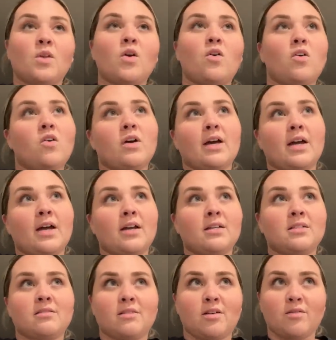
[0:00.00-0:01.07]
Oh, okay,
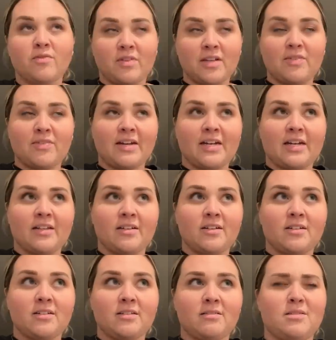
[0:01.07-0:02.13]
it's, you know, fifty-five
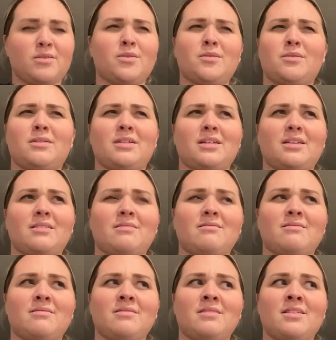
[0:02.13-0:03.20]
dollars. And Lewis was like,
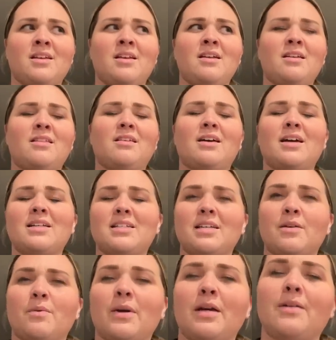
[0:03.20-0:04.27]
and the guy's
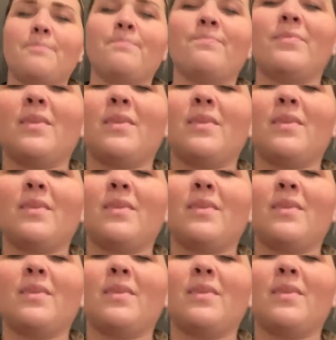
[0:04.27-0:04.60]
like, wait.